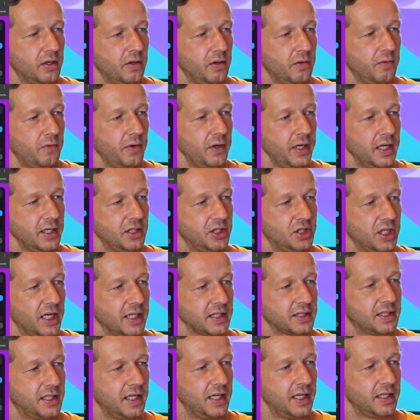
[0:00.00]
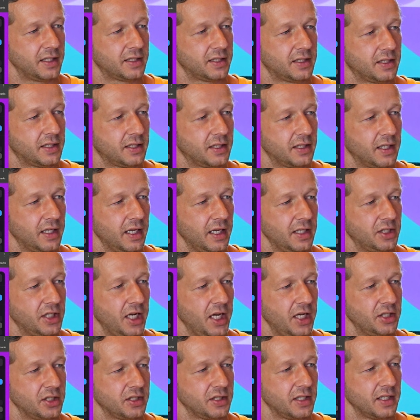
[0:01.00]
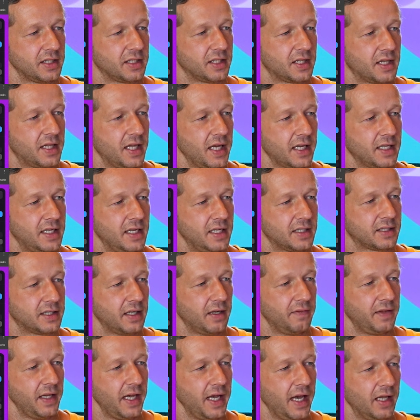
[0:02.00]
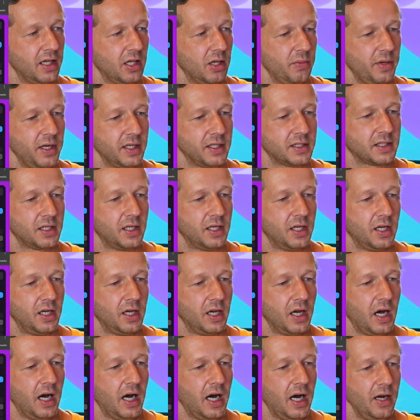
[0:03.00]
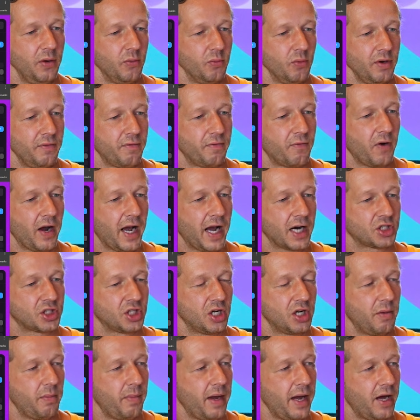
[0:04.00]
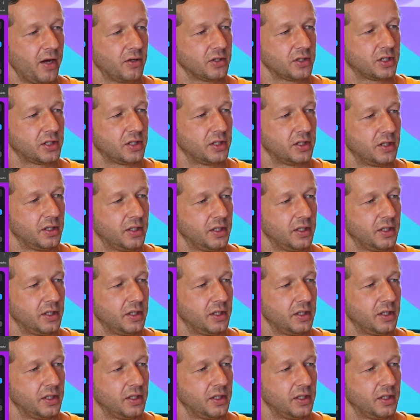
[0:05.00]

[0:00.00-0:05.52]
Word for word: If we adjust this, it changes the thickness of the element. Uh, refraction amount.